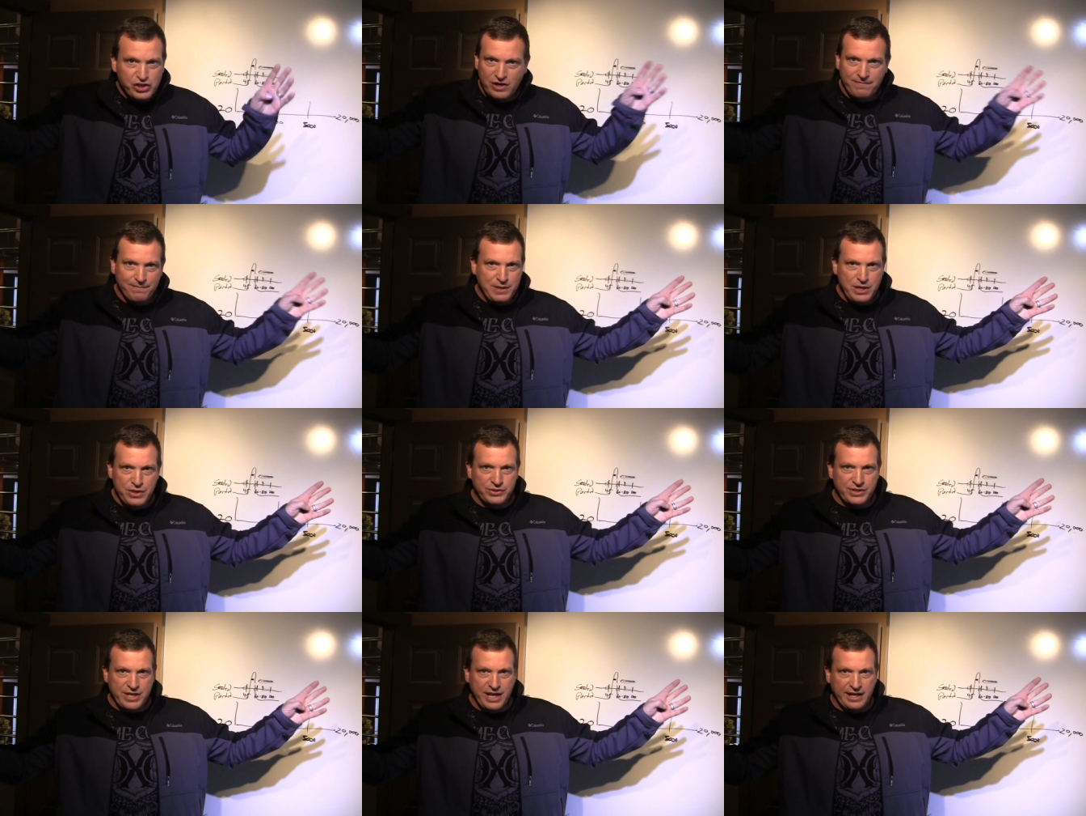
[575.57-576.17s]
of
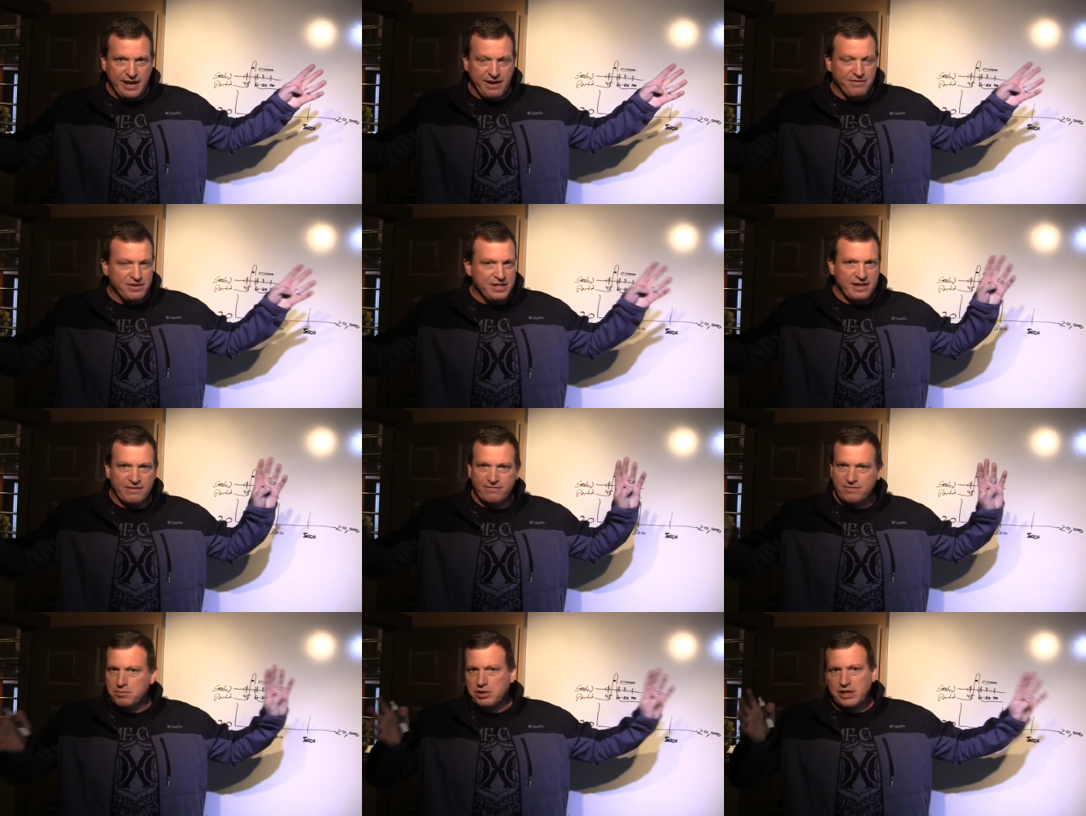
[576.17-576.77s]
music,
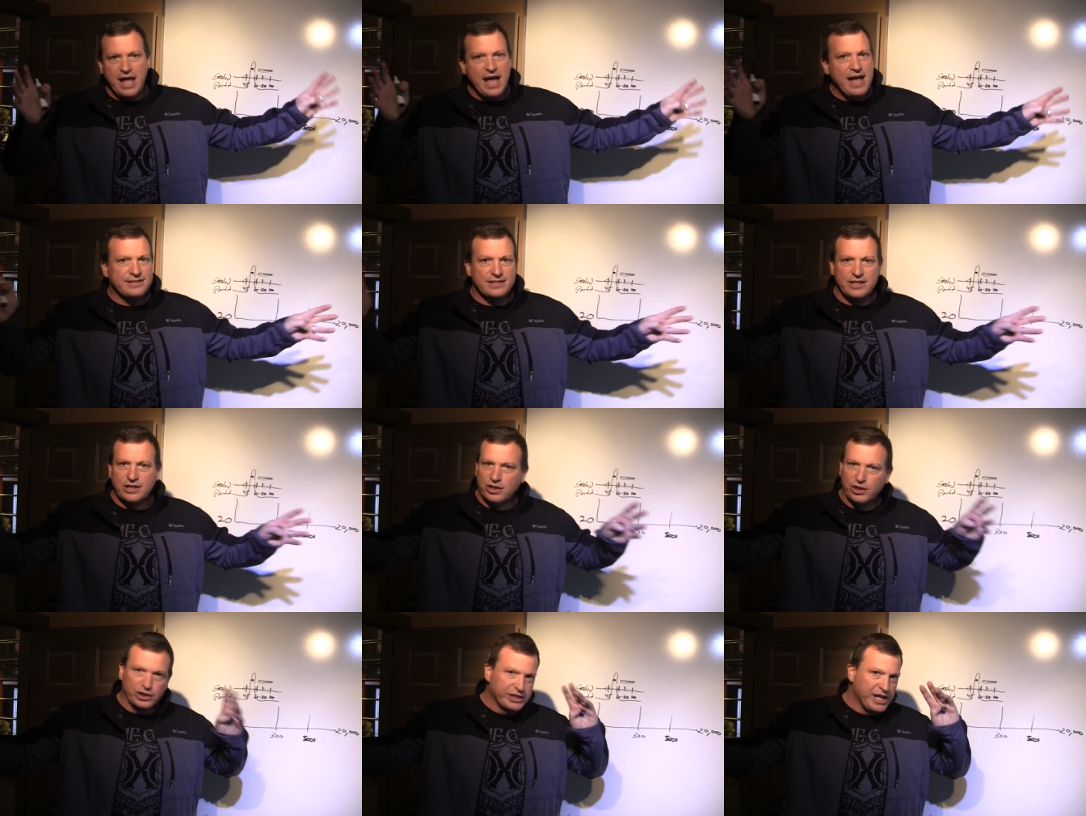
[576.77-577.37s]
everything from
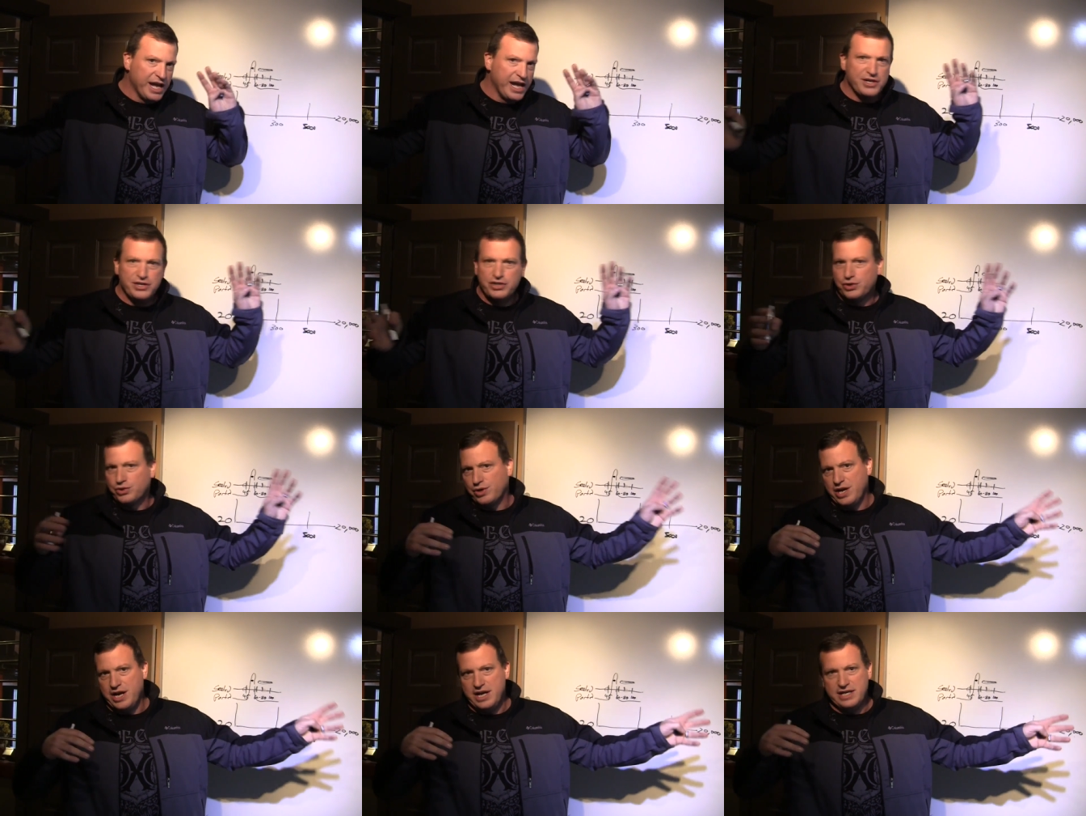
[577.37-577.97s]
classical,
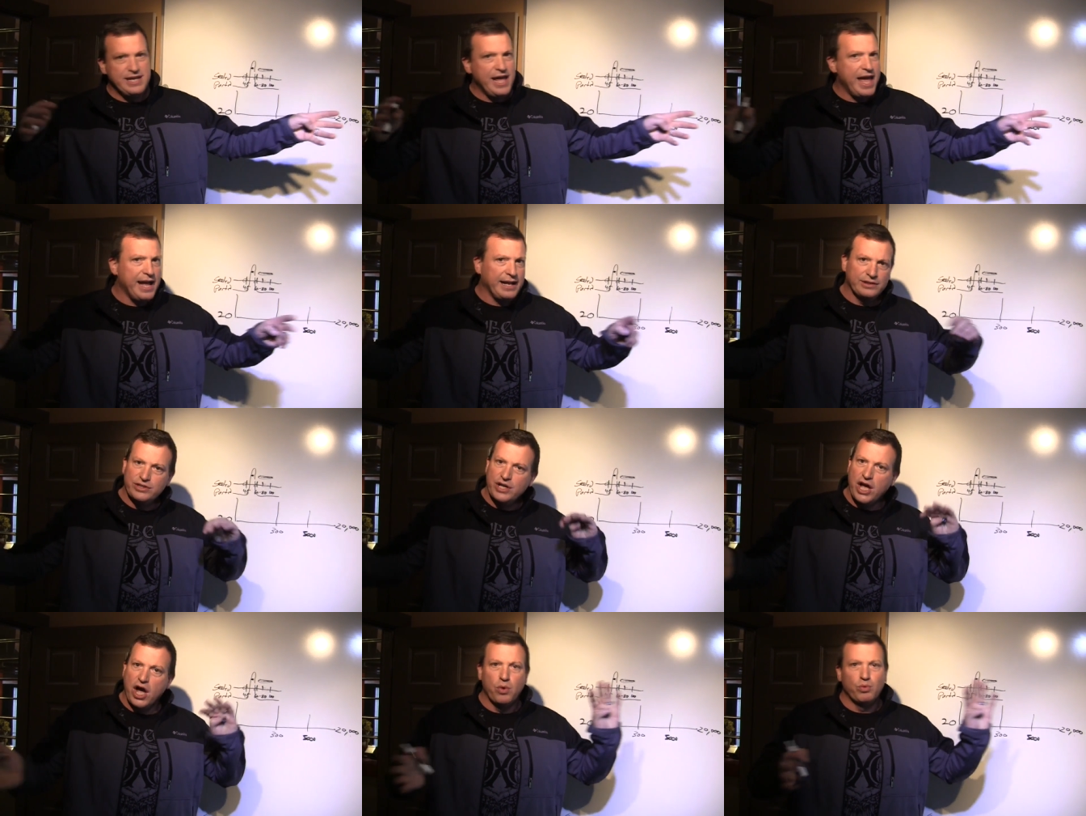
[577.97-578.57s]
country,
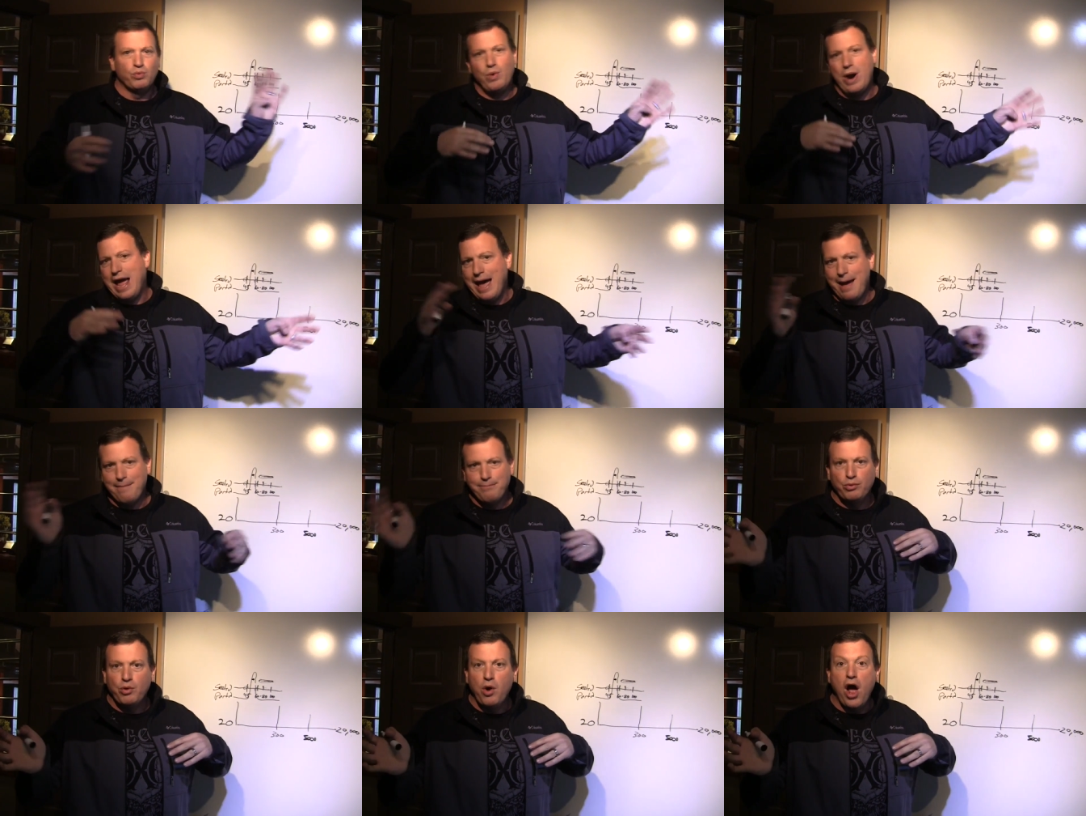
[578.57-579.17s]
techno,
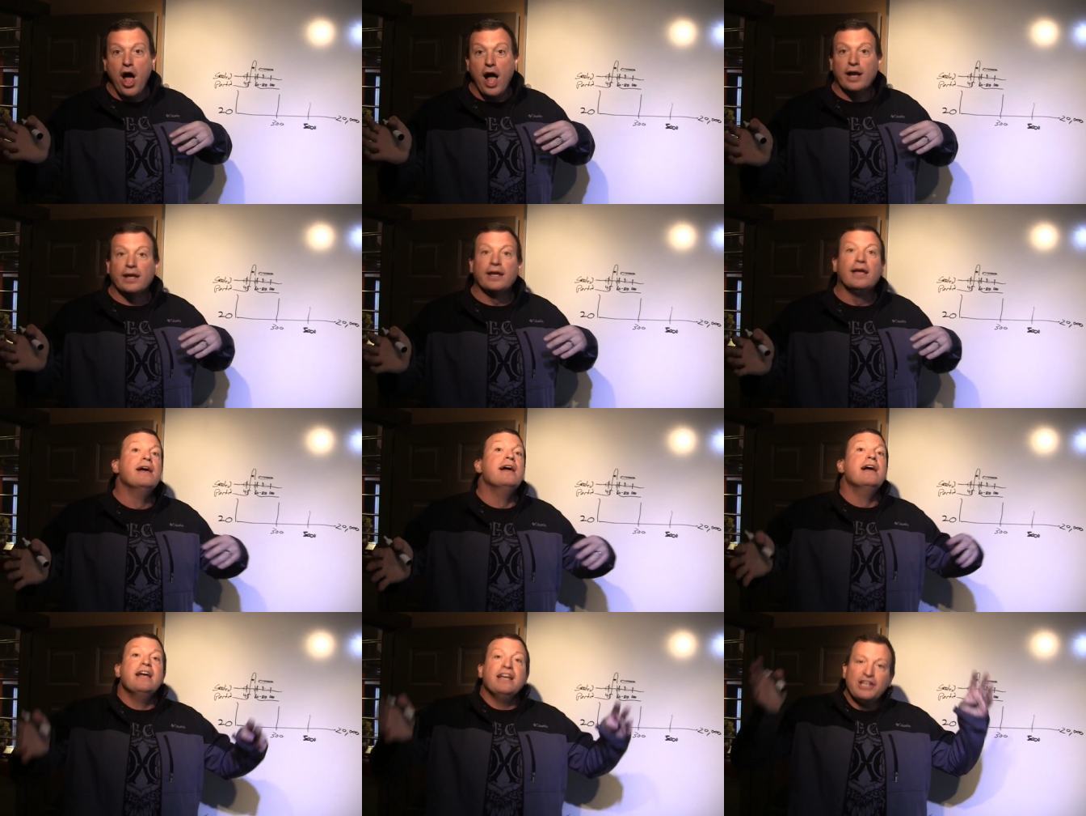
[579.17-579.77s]
rap, rock,
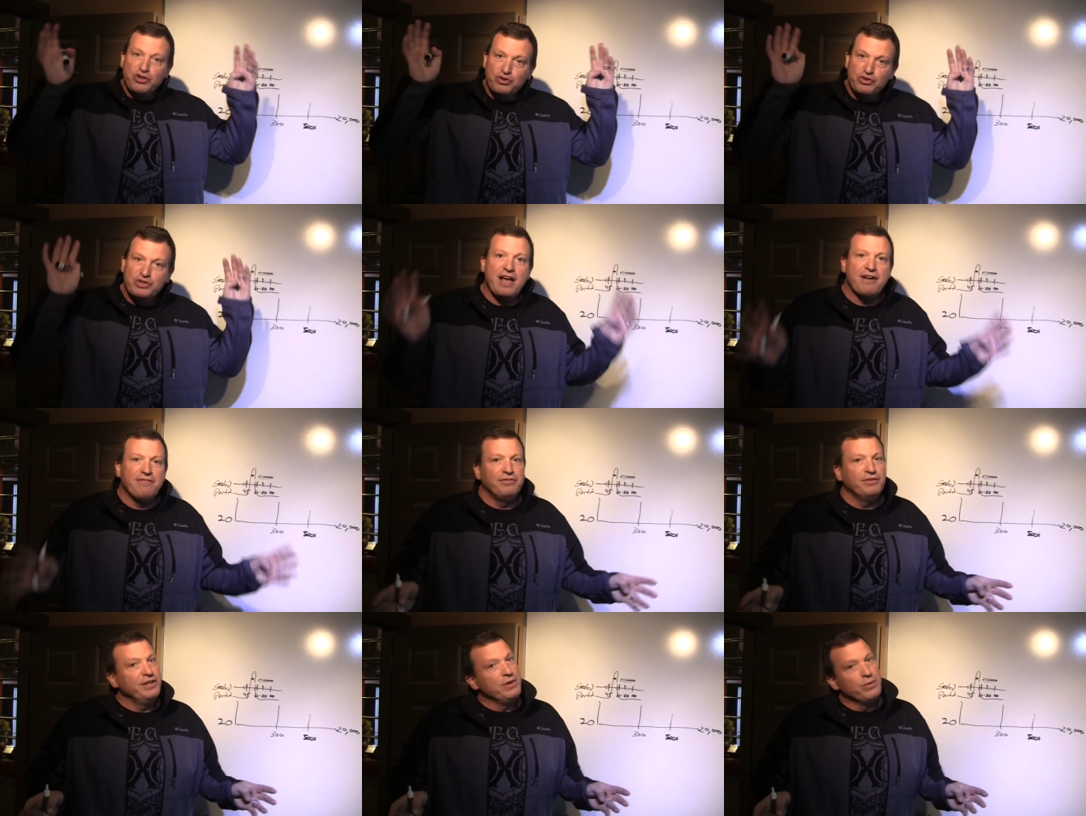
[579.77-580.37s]
you
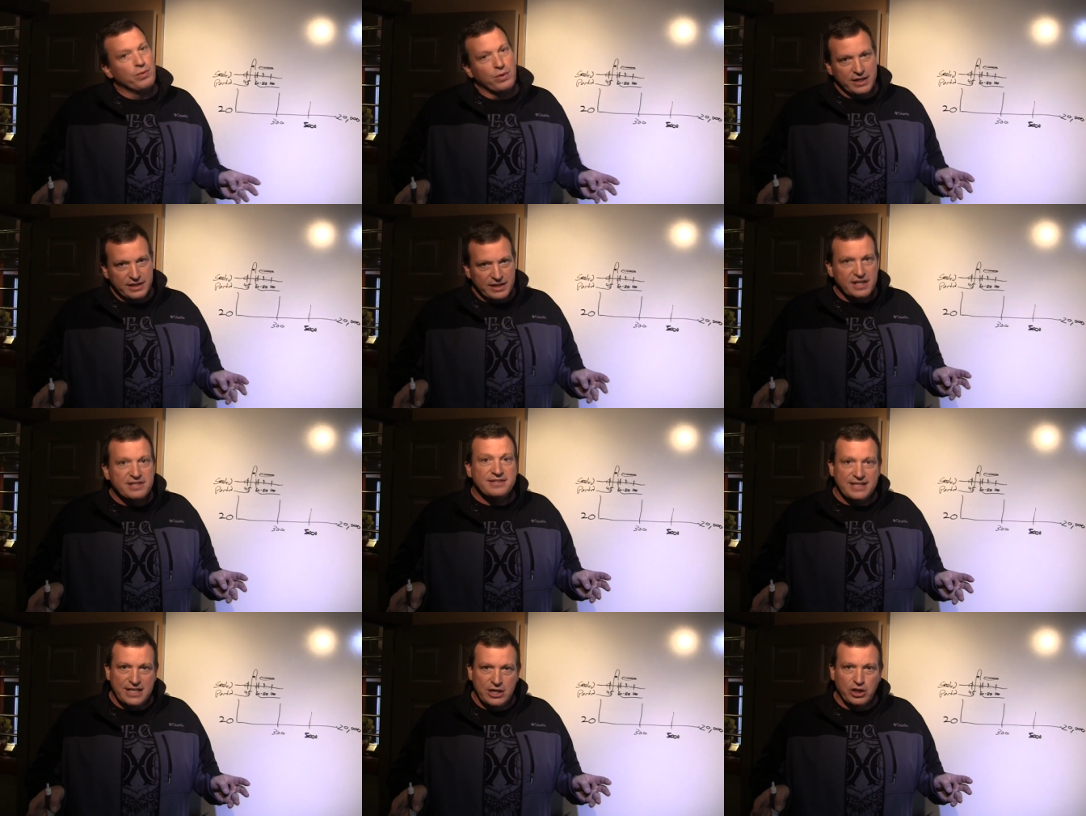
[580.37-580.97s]
definitely want a
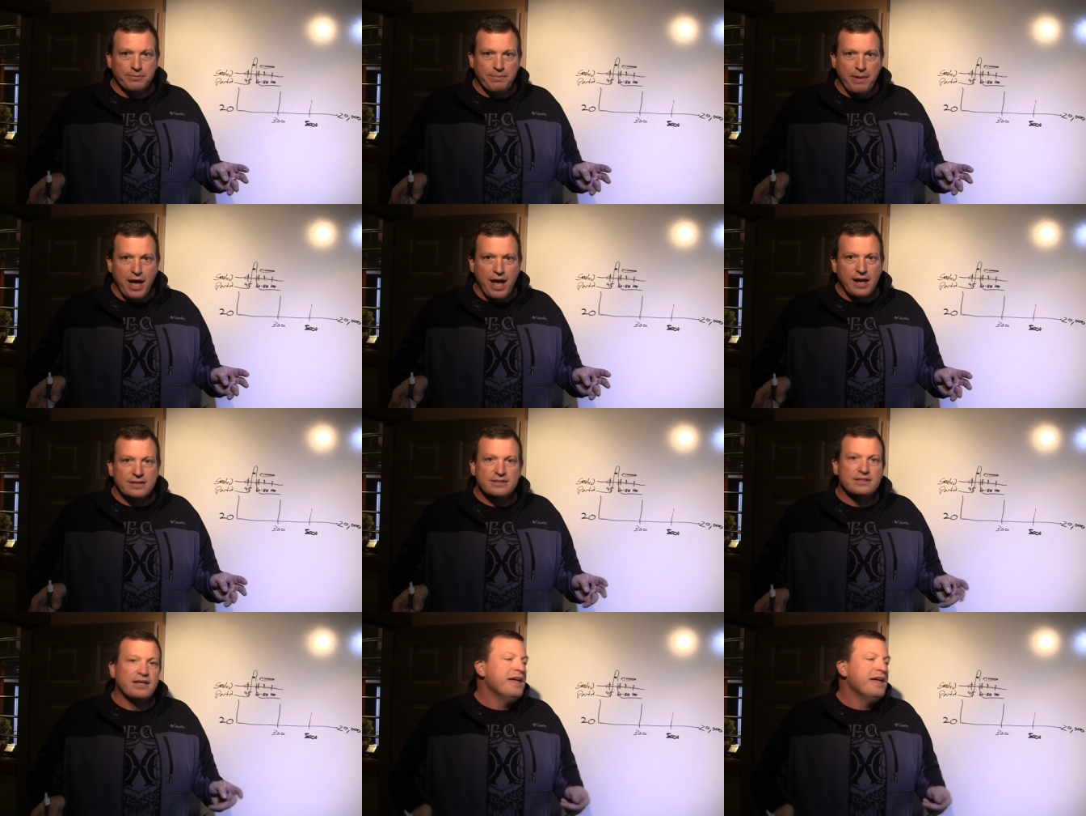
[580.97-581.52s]
sealed box.